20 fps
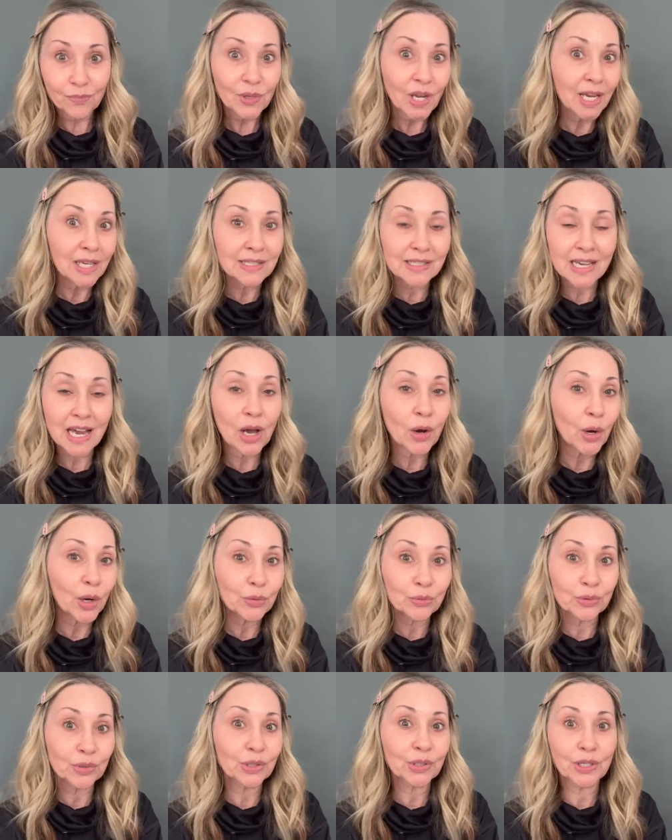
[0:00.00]
It's how I
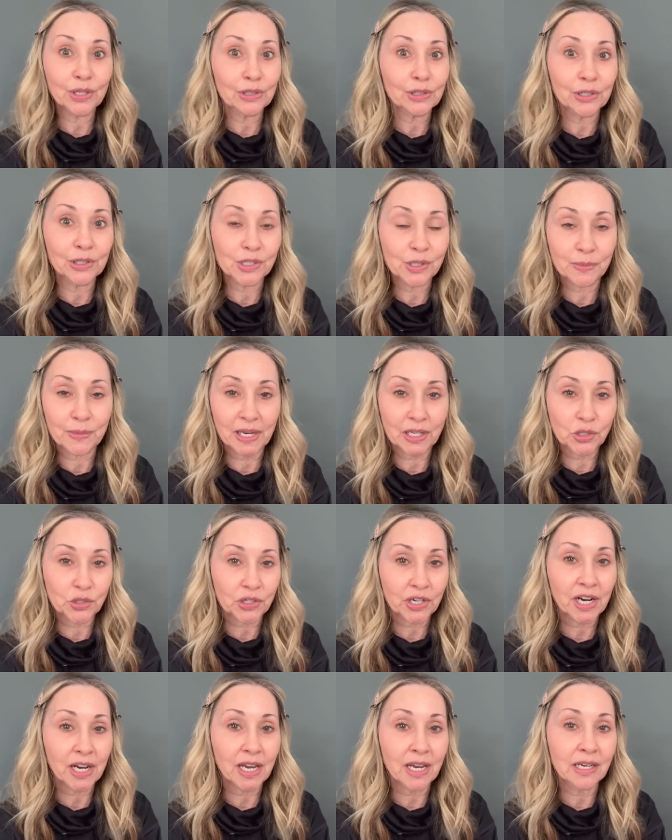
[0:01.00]
really learned my
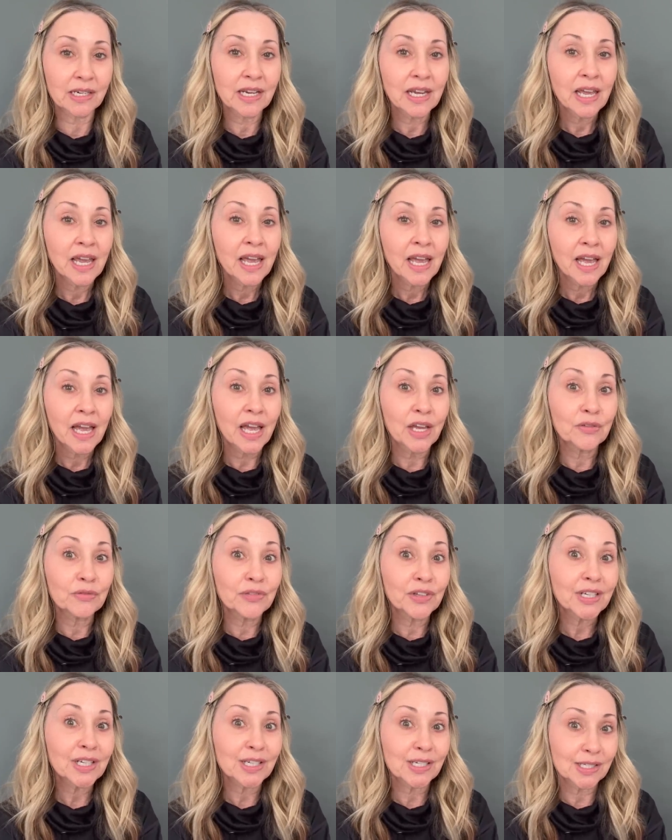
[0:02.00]
trade. And
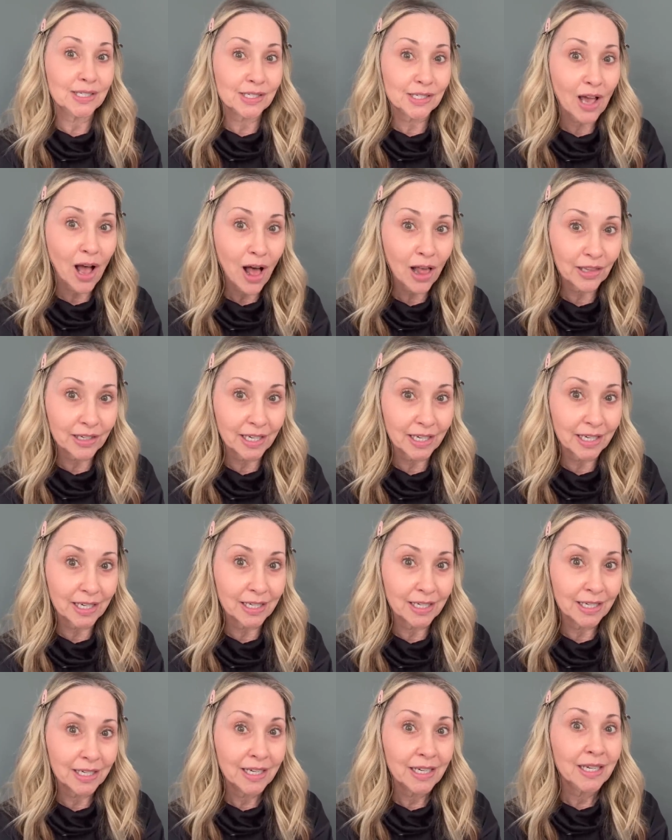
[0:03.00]
Vic
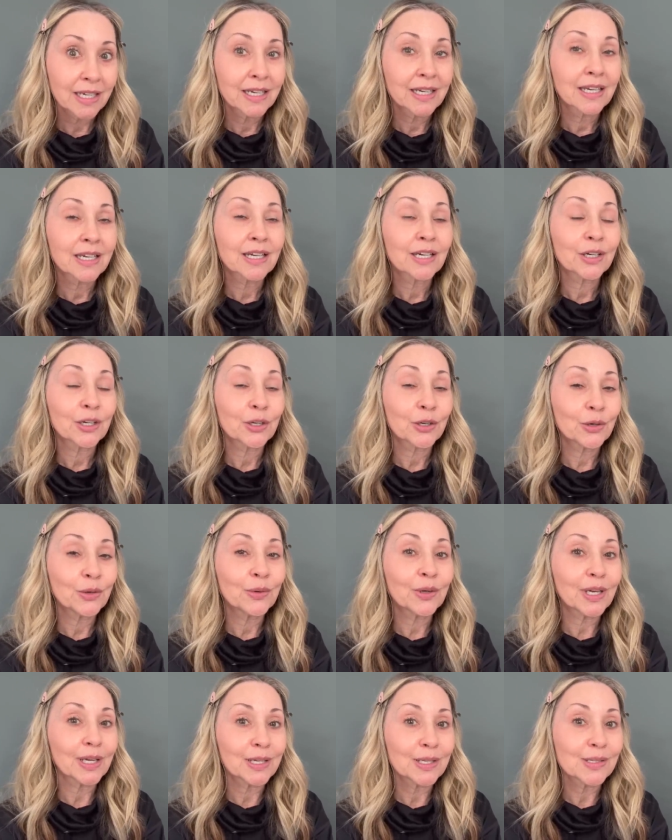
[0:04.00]
Casale, who
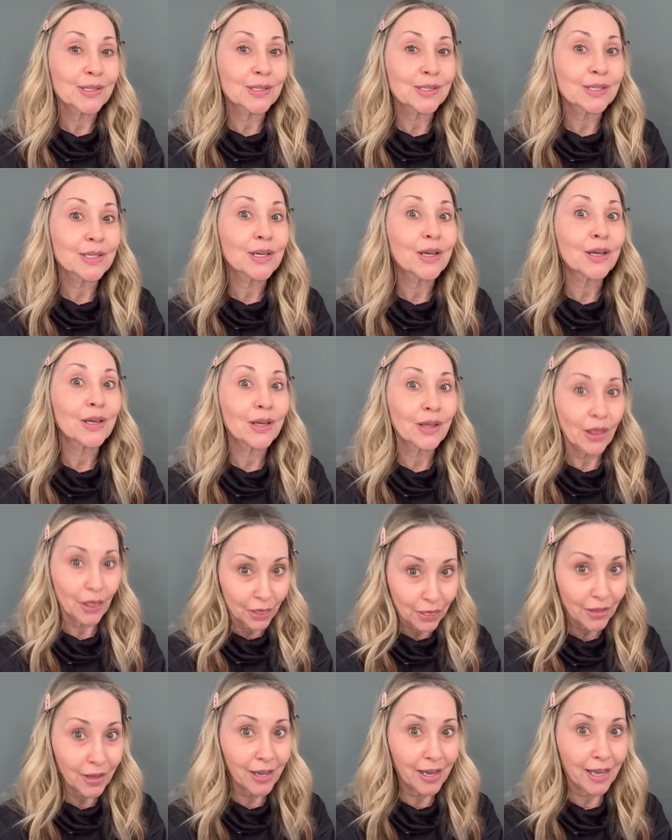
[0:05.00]
is
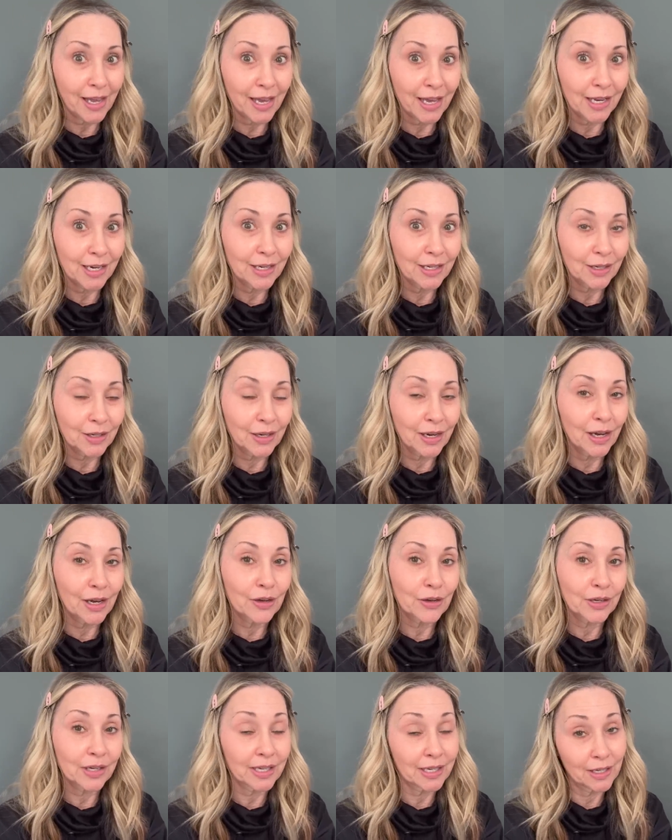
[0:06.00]
the head,
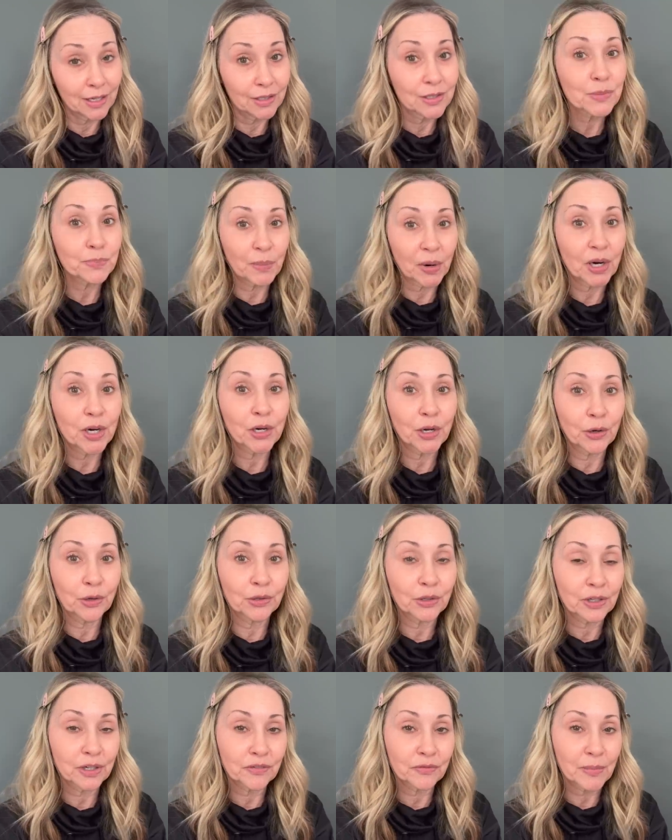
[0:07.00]
uh, he's part
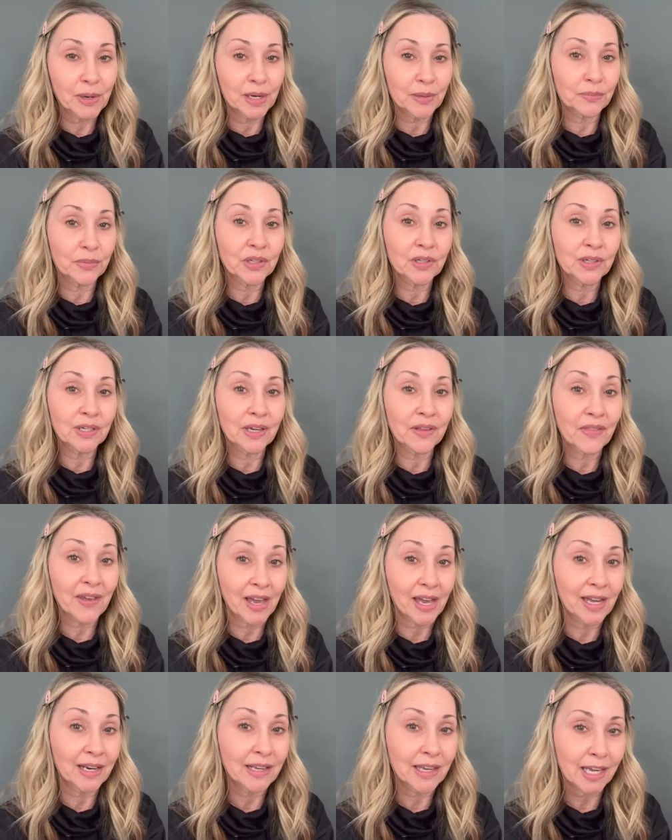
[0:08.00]
owner of Mob Beauty and the
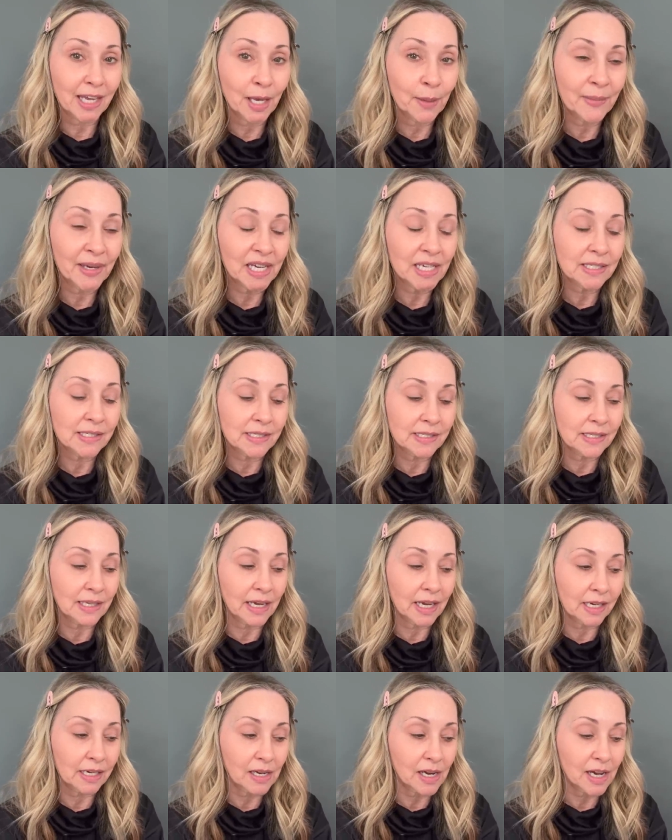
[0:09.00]
head chemist, the
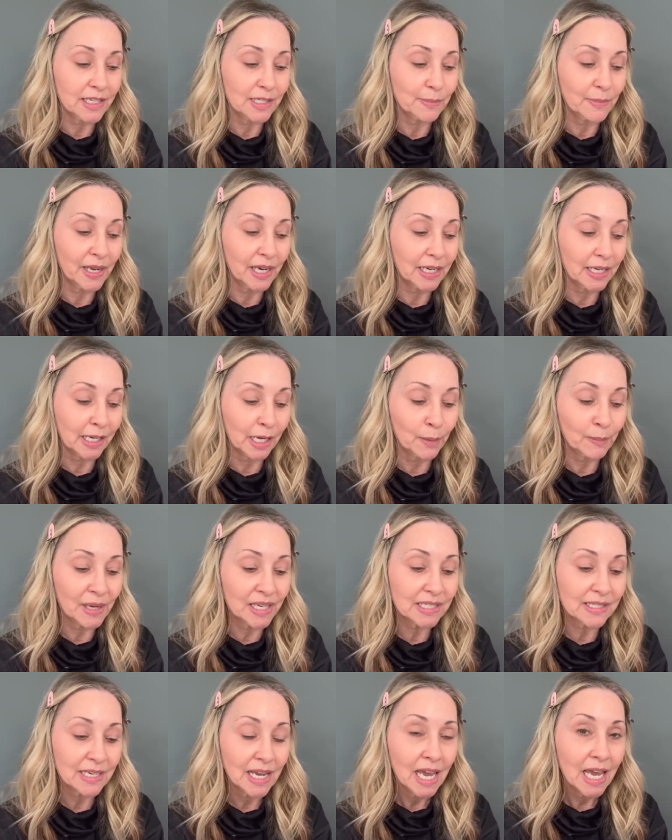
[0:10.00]
cosmetic
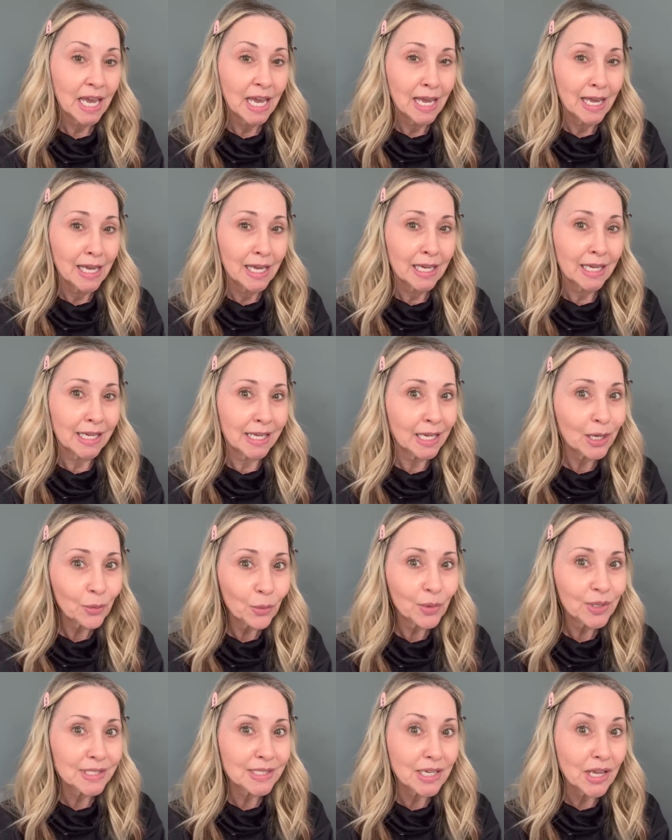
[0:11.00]
chemist, he
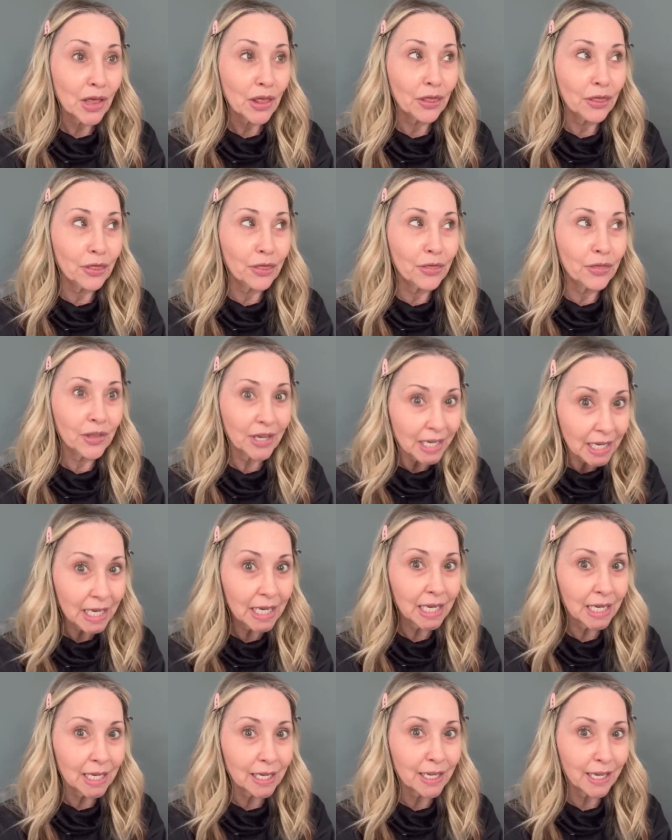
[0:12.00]
was
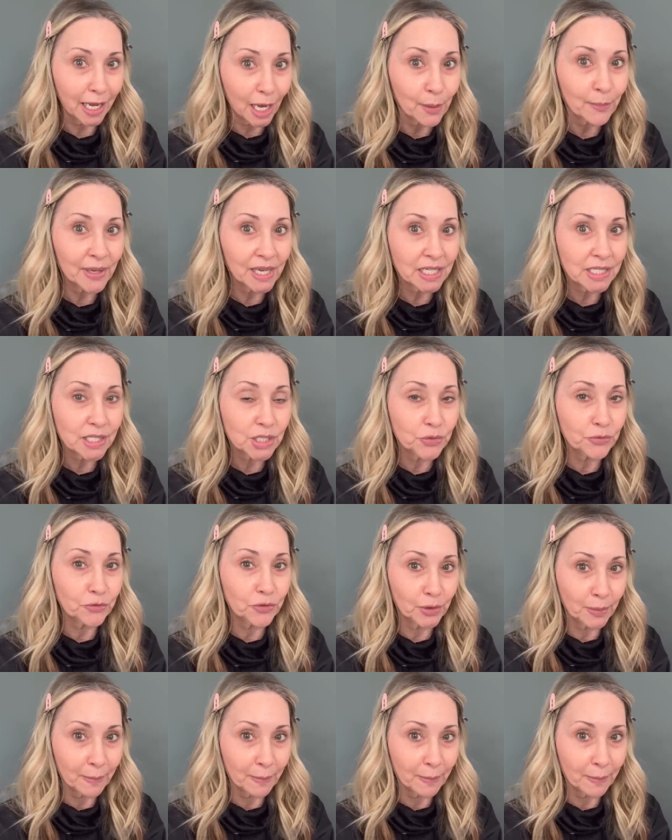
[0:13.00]
the chemist for